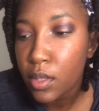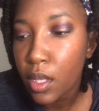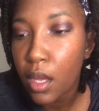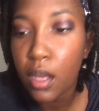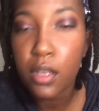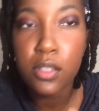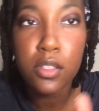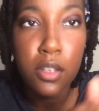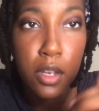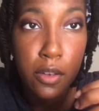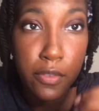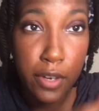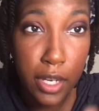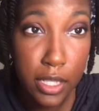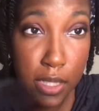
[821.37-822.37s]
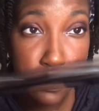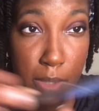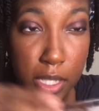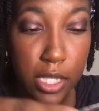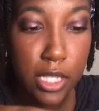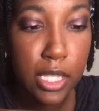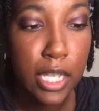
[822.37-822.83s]
Also, I forgot to
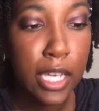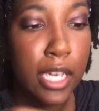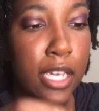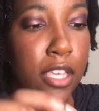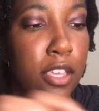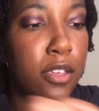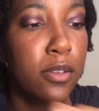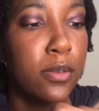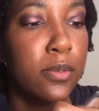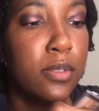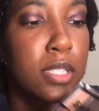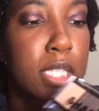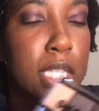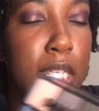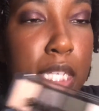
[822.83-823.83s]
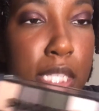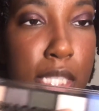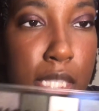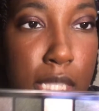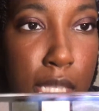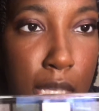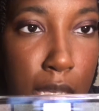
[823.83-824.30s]
mention that I use
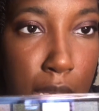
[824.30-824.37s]
this